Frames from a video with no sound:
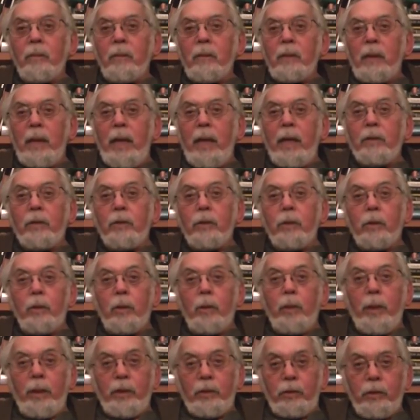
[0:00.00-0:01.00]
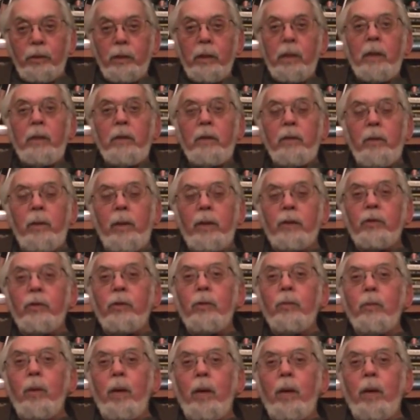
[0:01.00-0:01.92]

answer to question,